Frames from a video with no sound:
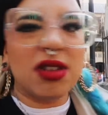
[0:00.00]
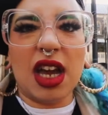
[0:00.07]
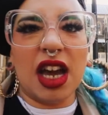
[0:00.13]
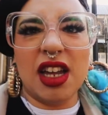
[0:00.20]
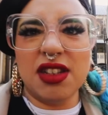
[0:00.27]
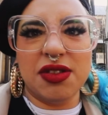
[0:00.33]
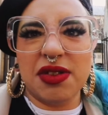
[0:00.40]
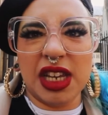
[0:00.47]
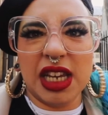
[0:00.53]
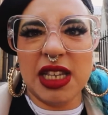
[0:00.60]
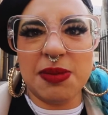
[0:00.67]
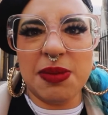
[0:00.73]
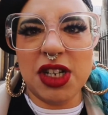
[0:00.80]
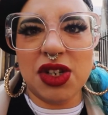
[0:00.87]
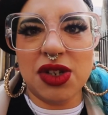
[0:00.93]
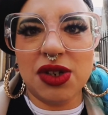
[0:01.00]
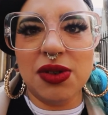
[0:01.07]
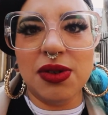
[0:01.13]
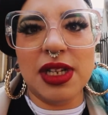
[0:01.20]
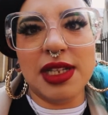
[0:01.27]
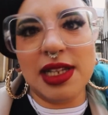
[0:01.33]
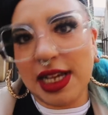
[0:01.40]
I don't think it's much at
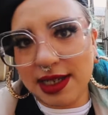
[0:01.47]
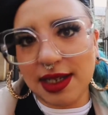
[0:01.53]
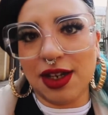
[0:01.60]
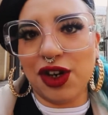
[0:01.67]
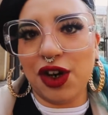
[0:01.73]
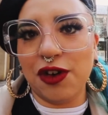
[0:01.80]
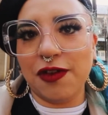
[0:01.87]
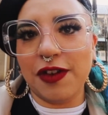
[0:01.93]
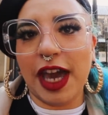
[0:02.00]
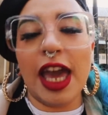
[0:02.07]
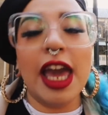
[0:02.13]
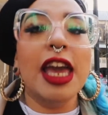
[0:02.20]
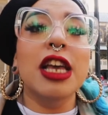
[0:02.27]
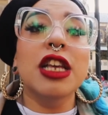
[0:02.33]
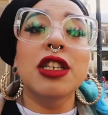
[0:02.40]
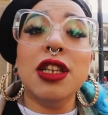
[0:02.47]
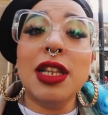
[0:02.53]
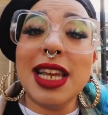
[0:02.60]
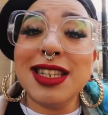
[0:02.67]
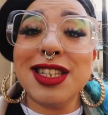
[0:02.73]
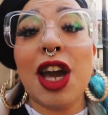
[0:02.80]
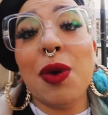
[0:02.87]
all. It's less than a coffee. So
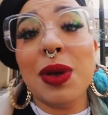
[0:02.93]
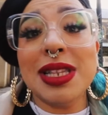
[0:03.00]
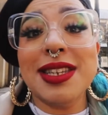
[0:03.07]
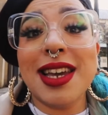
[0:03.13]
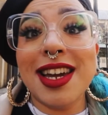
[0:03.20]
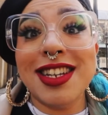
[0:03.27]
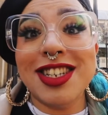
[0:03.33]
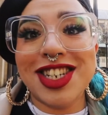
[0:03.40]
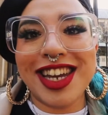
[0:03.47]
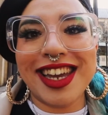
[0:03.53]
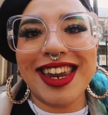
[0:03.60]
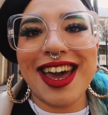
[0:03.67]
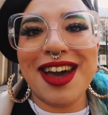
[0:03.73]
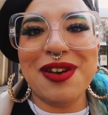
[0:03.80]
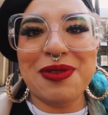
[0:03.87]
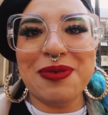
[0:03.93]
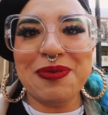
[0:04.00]
let's go inside and check it out.